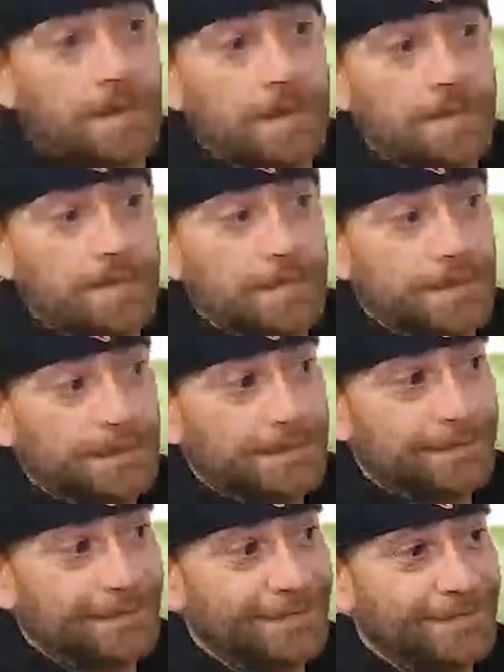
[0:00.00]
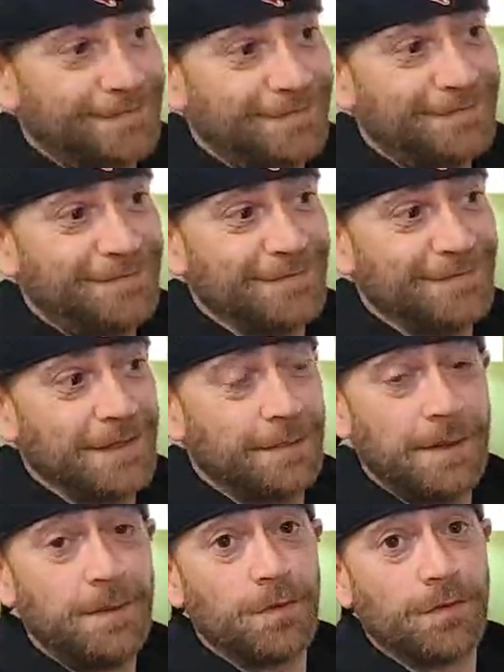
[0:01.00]
I found out that
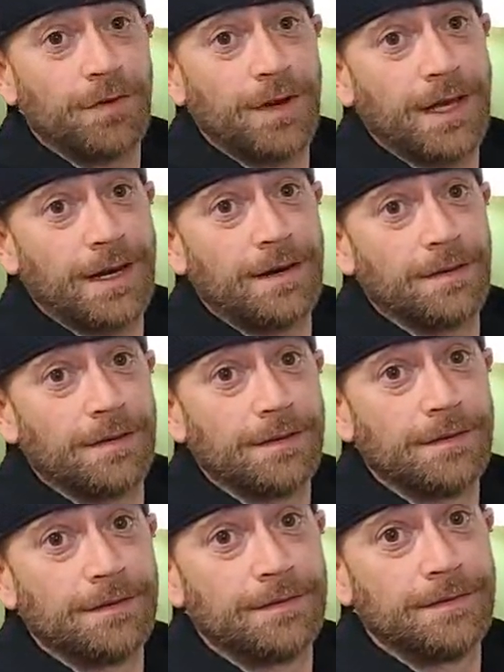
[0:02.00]
several days